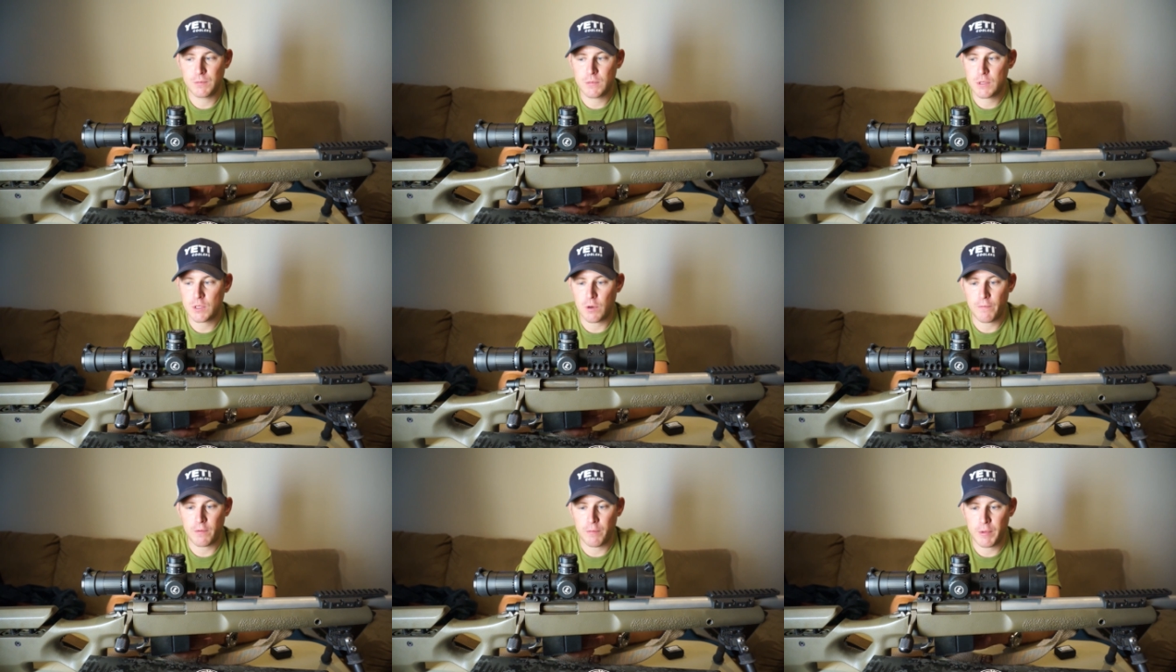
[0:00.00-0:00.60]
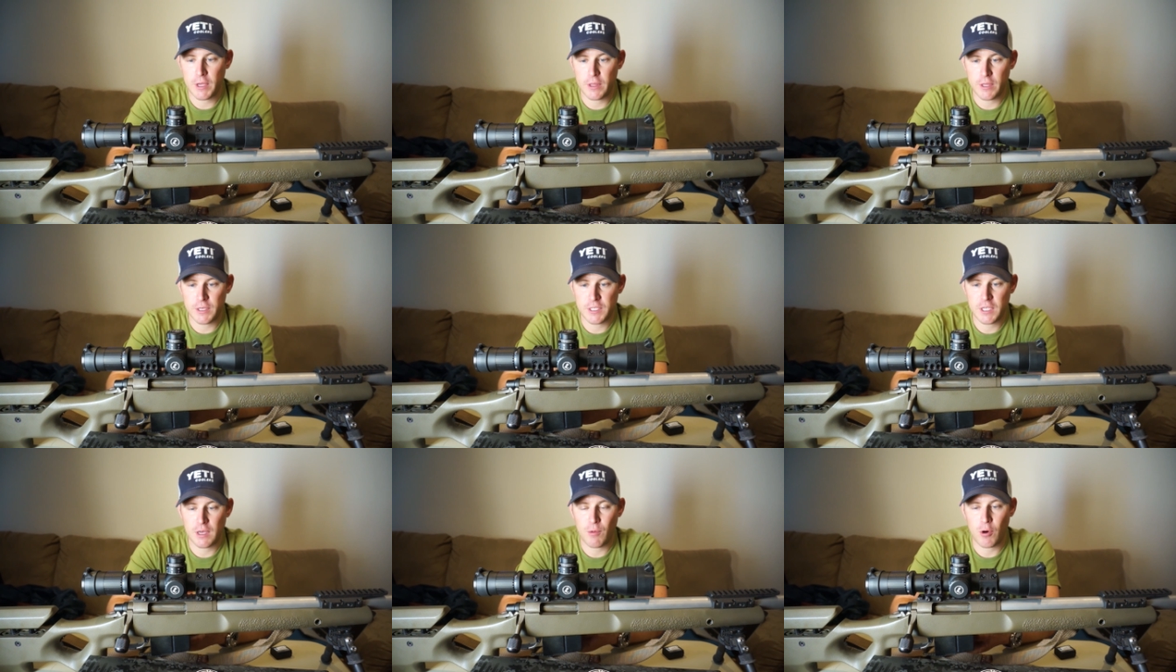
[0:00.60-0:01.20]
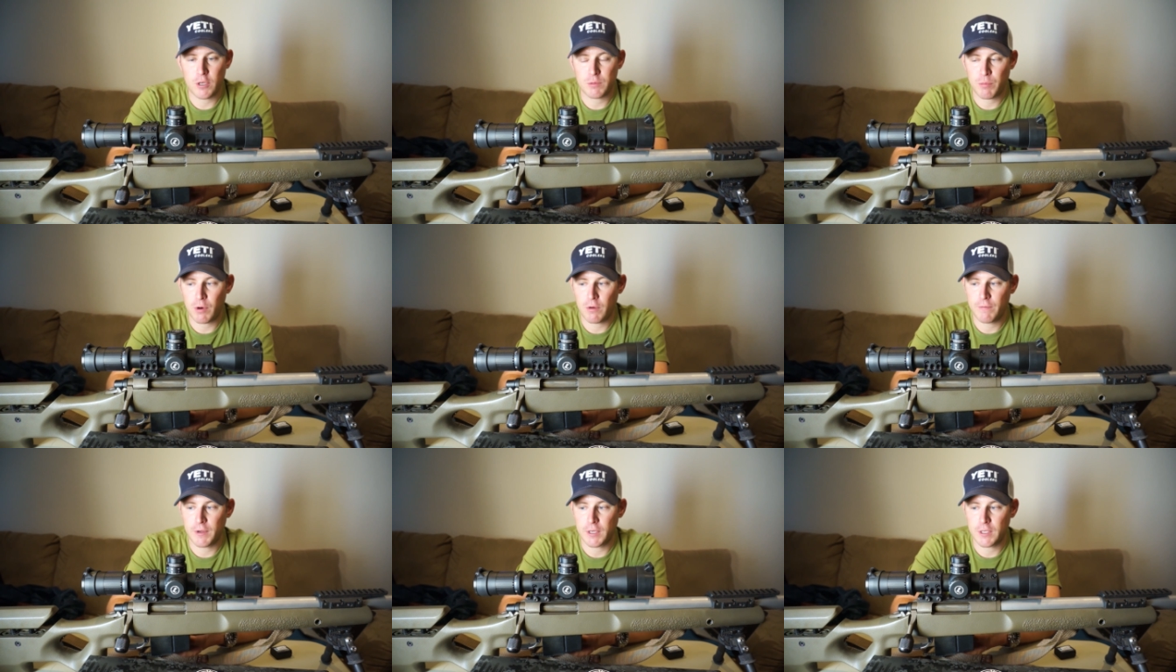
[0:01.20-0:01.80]
So for me, the Tmr is
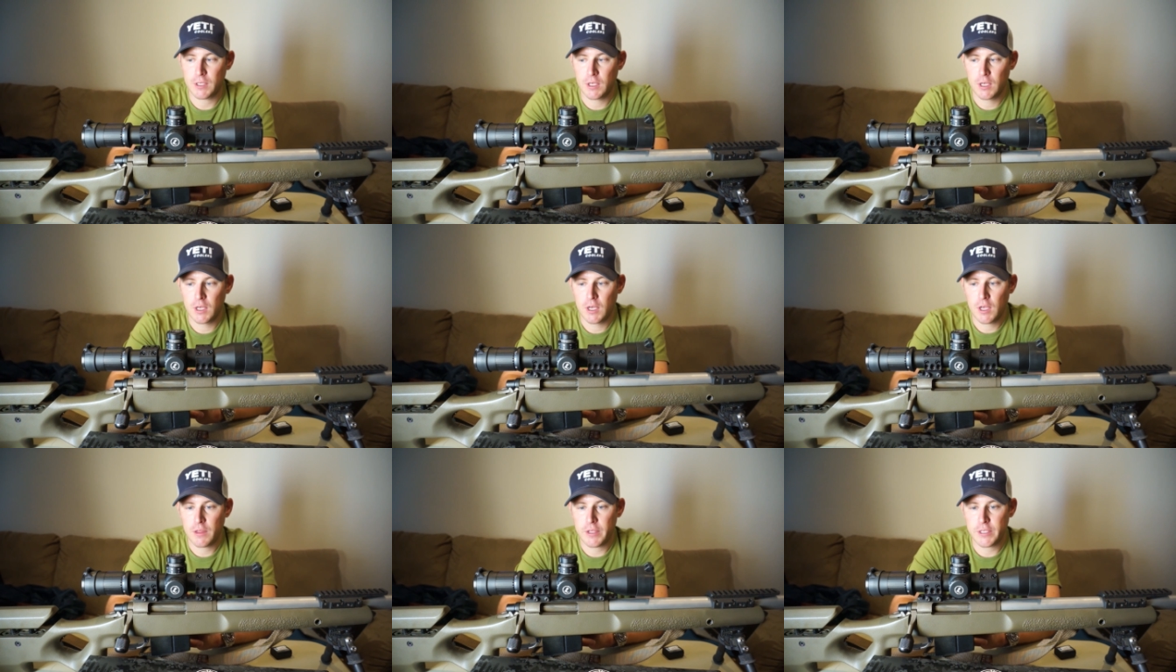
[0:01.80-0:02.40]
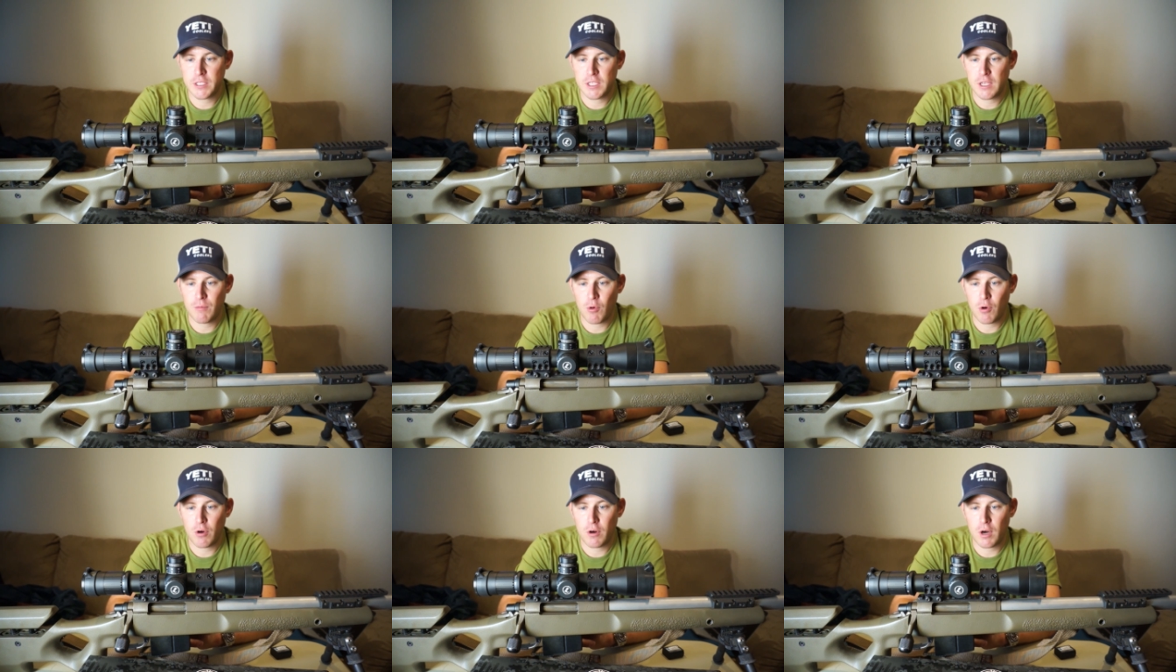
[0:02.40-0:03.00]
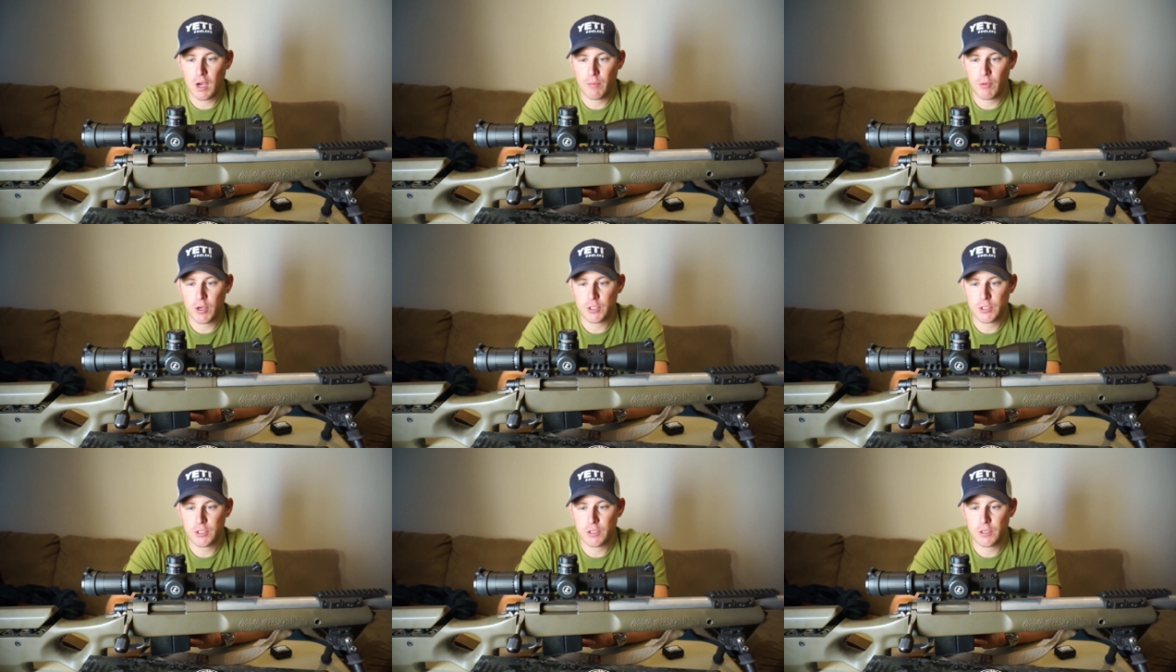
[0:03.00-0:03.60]
perfect. This Tmr, I'm not
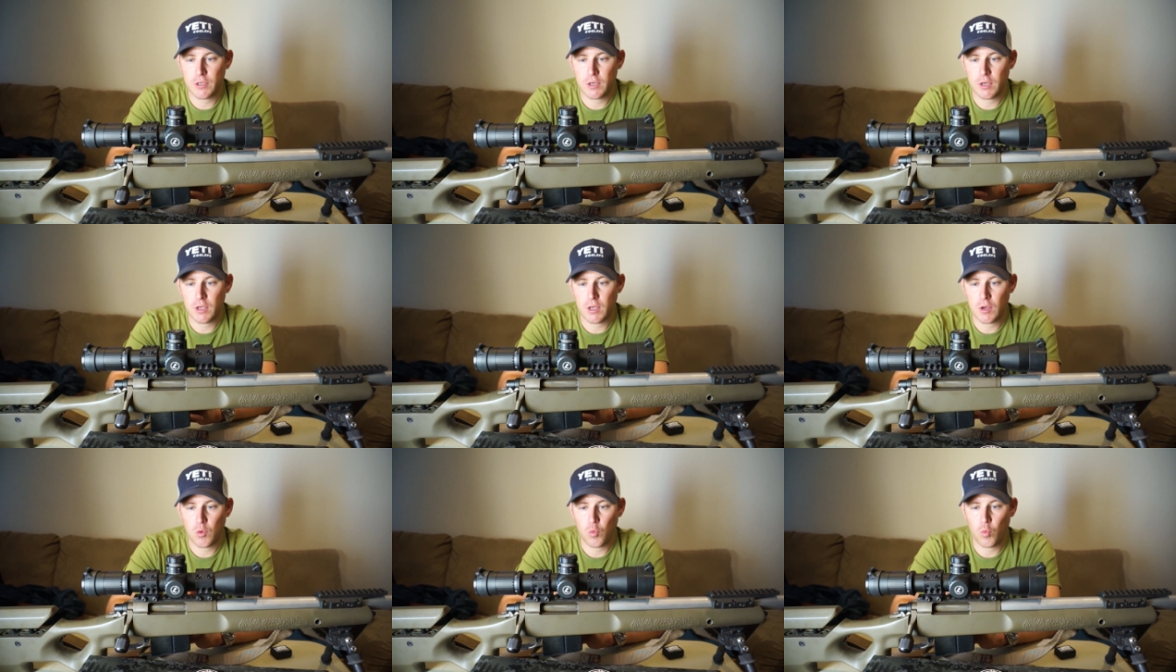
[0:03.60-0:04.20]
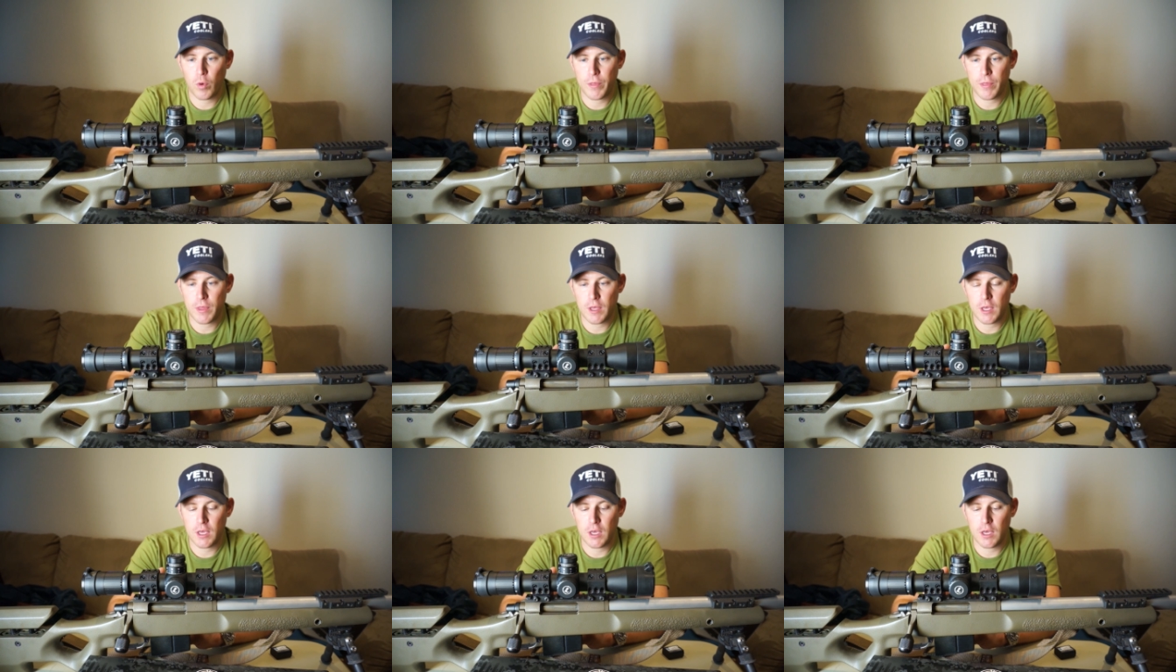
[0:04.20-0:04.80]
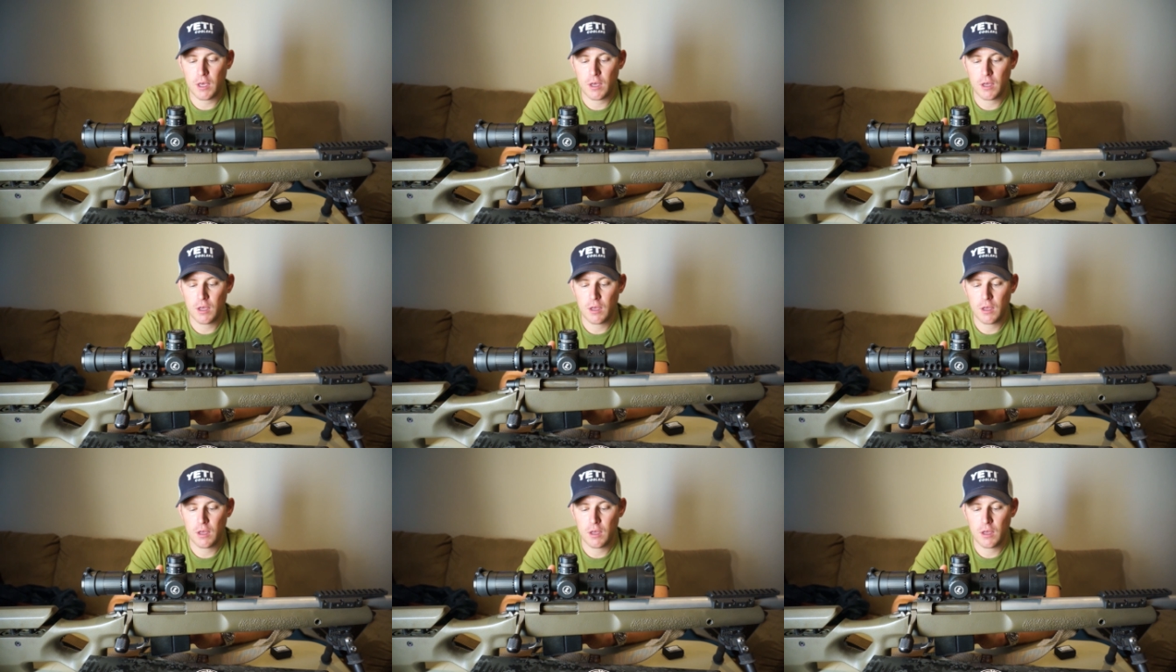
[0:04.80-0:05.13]
sure with the...